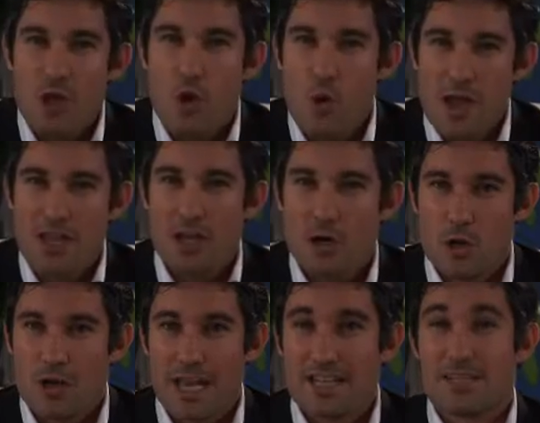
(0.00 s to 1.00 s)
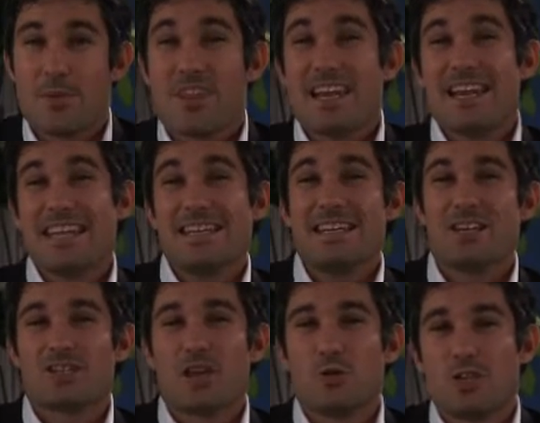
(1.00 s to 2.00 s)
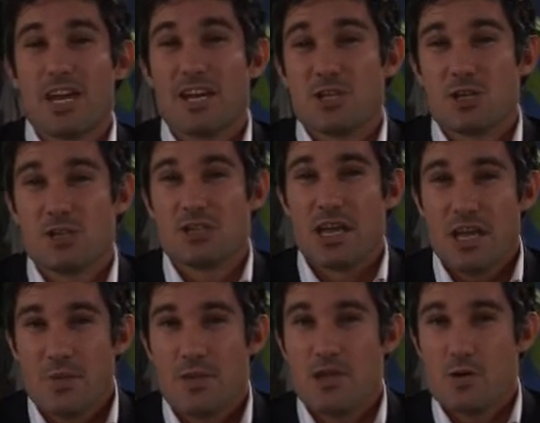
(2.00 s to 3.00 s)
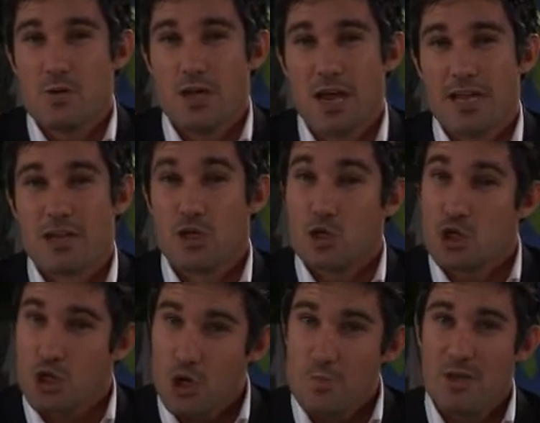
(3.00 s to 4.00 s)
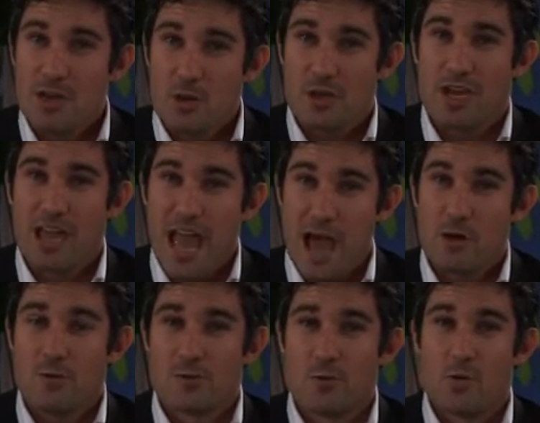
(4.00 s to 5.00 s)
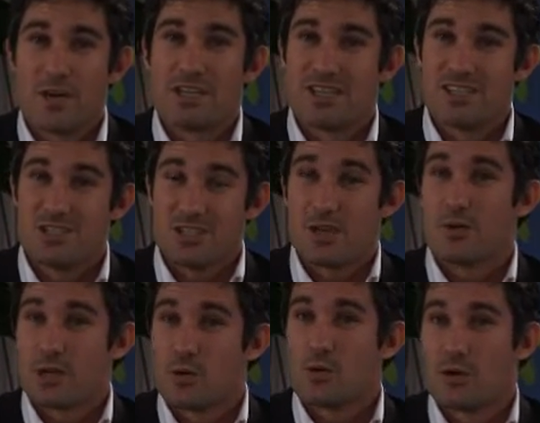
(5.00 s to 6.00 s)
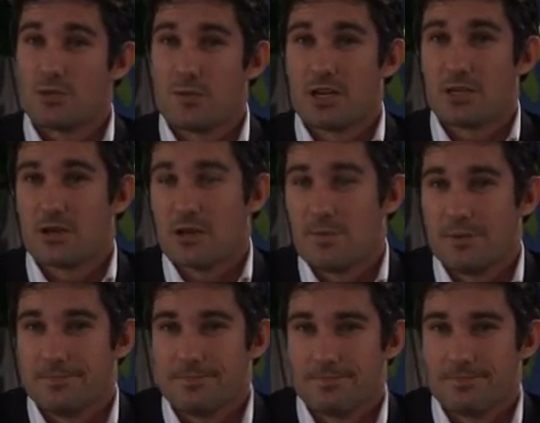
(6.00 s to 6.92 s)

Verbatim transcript: quick look at some of the leading associations in the UK you should be looking out for when considering your cosmetic treatment.